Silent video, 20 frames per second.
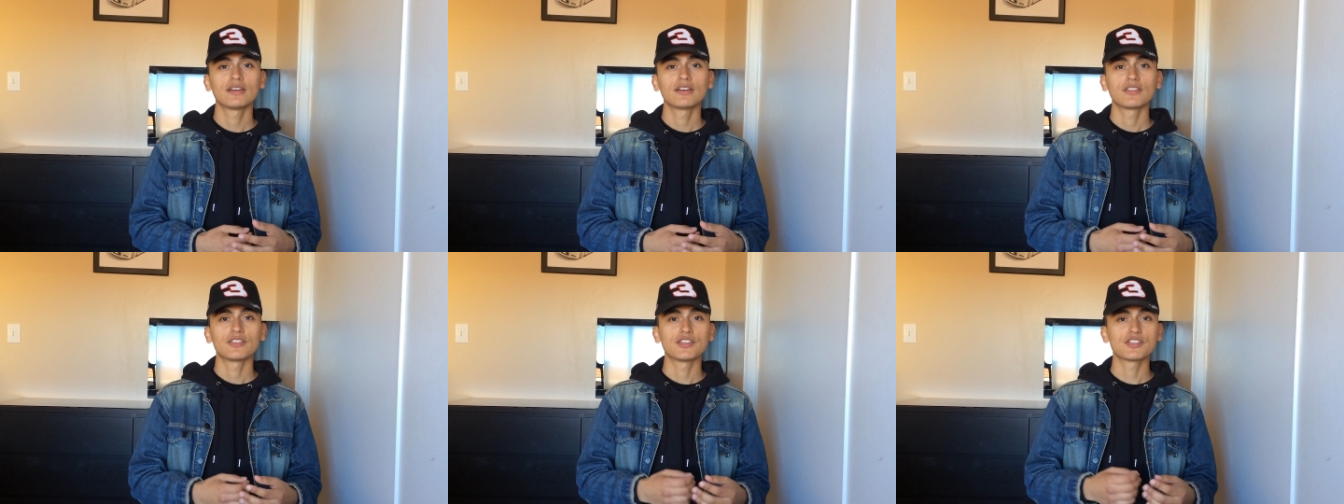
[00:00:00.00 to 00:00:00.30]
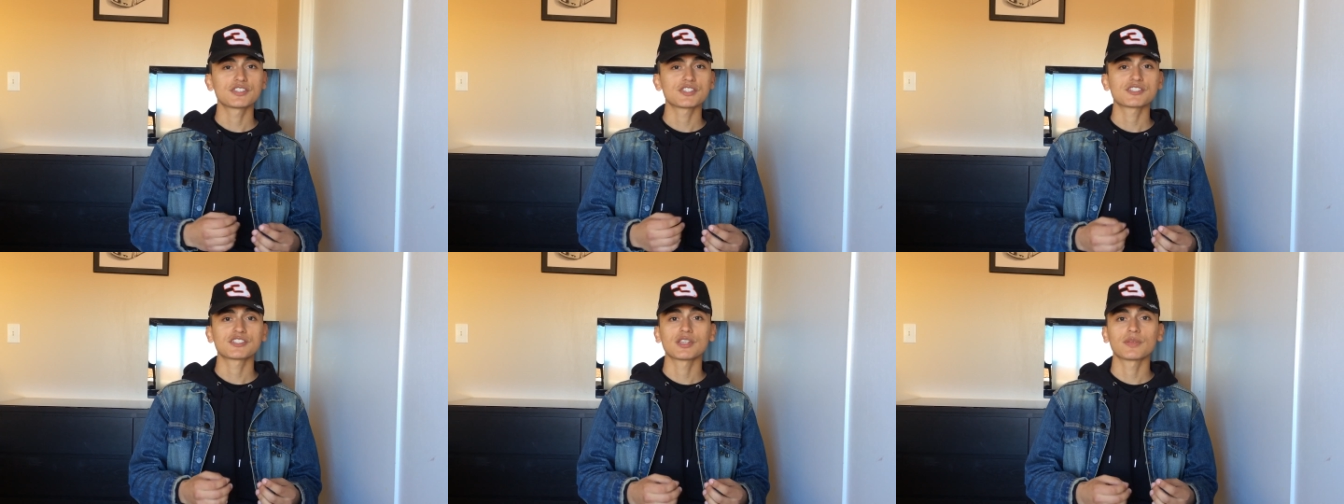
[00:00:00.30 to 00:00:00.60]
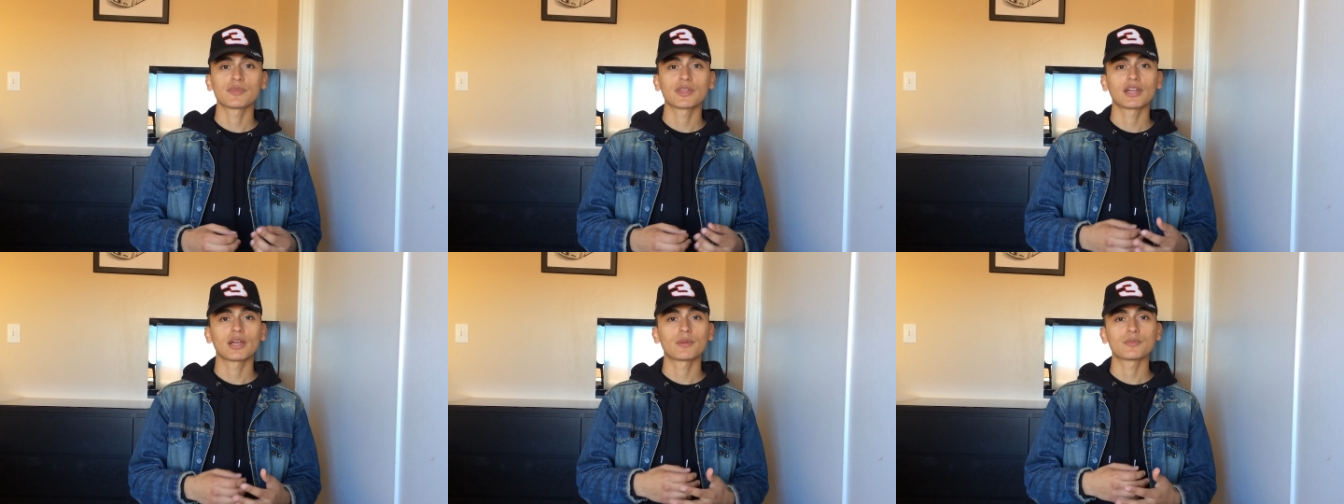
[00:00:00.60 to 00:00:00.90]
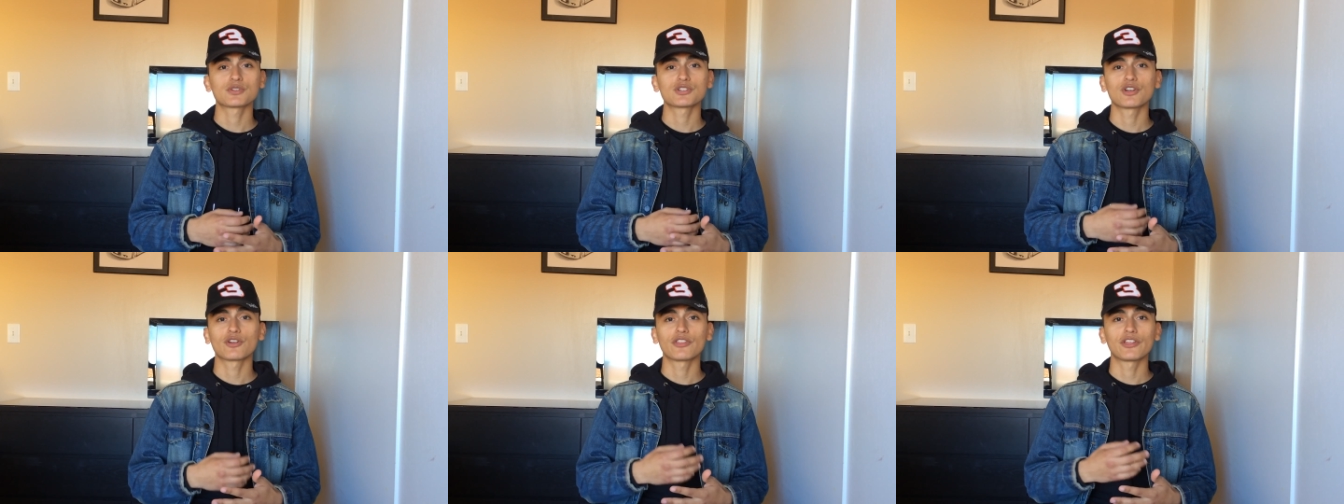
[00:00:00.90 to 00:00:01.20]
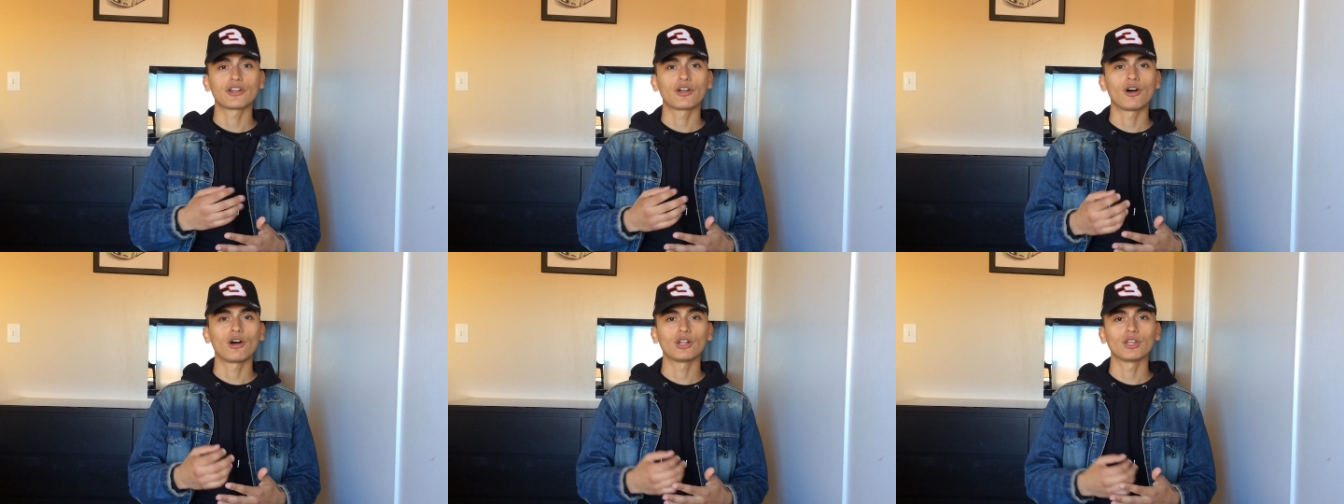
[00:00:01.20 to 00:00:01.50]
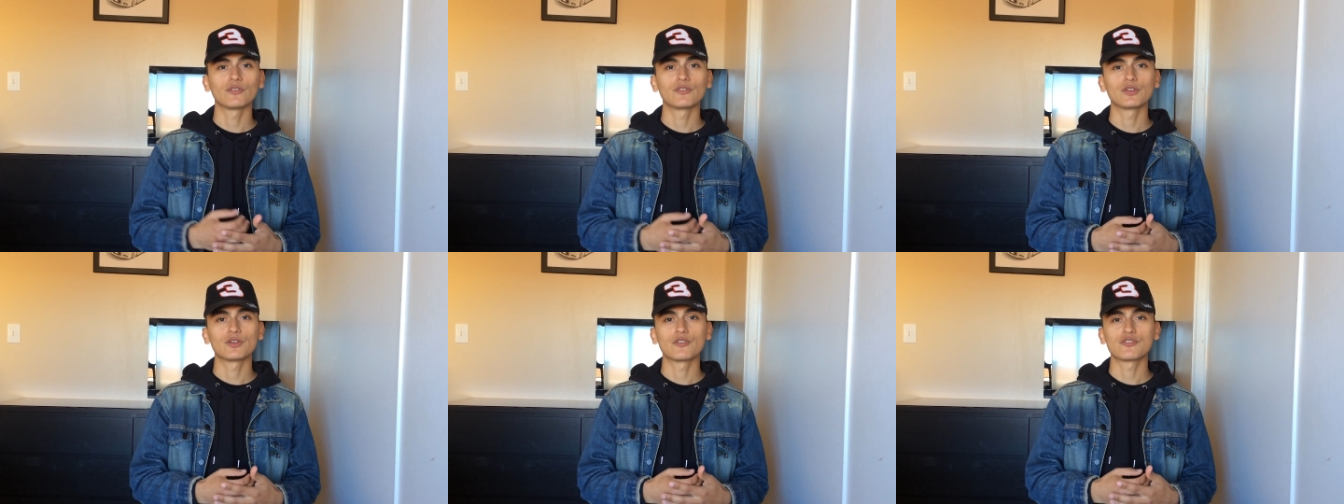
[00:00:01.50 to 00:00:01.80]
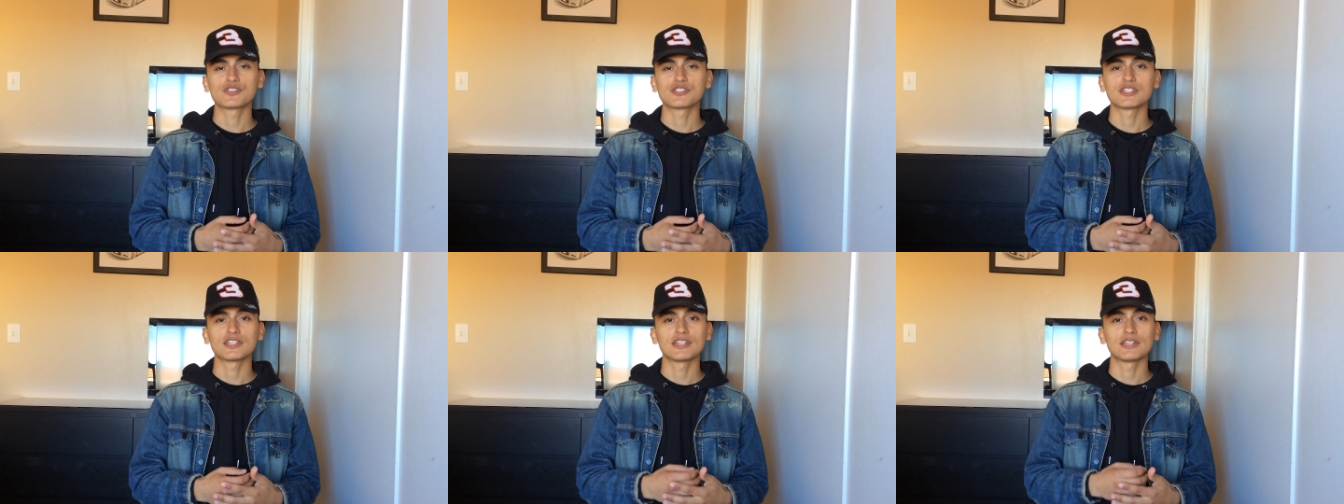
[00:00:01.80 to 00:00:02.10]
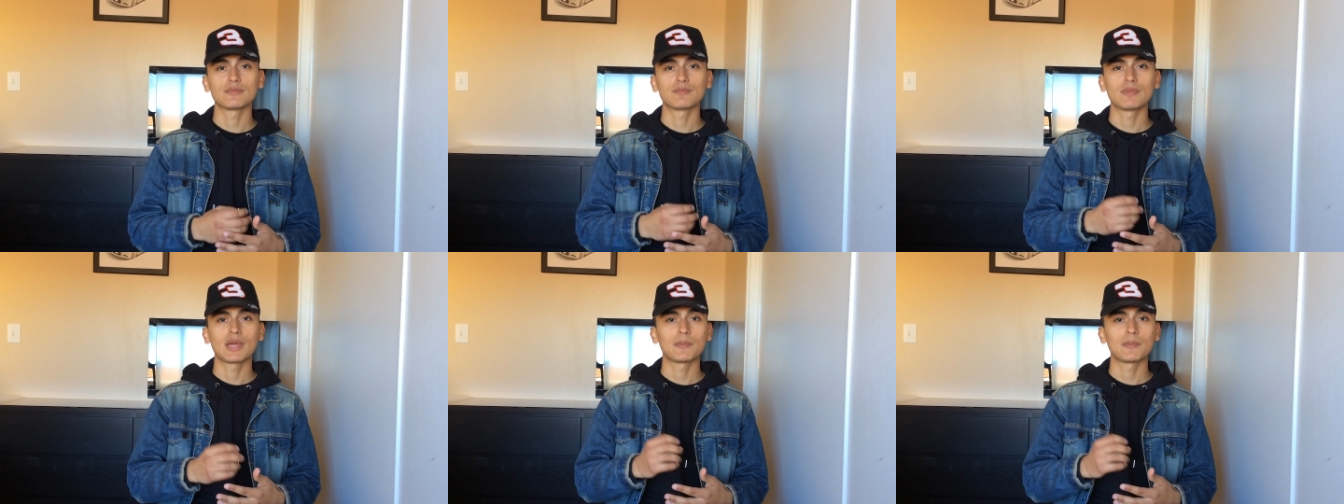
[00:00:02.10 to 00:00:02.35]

this is something I'm sure that all of you have seen,